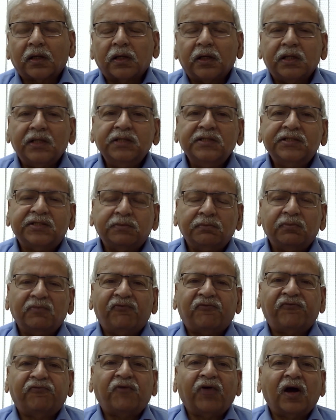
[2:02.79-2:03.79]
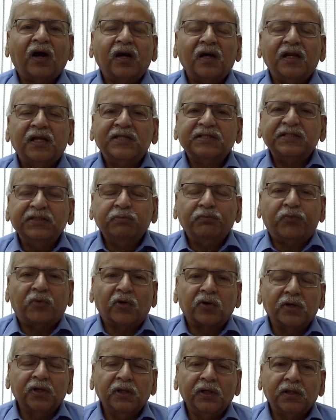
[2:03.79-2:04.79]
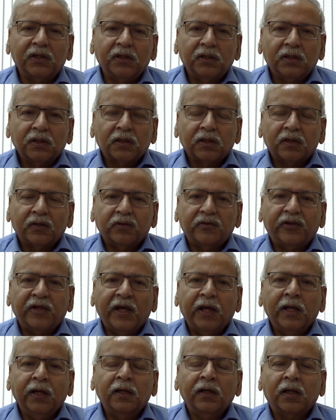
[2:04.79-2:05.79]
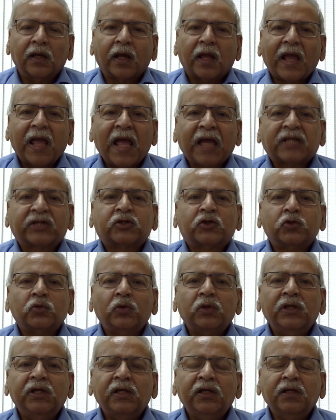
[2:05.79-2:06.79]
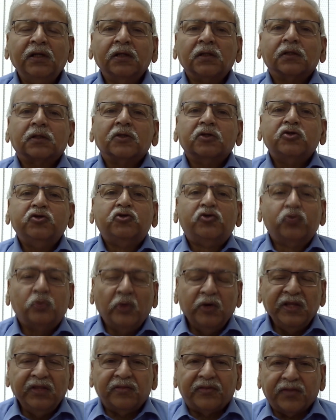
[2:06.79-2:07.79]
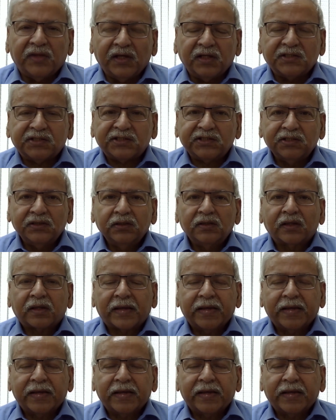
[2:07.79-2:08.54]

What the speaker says: is far less important than actually doing things,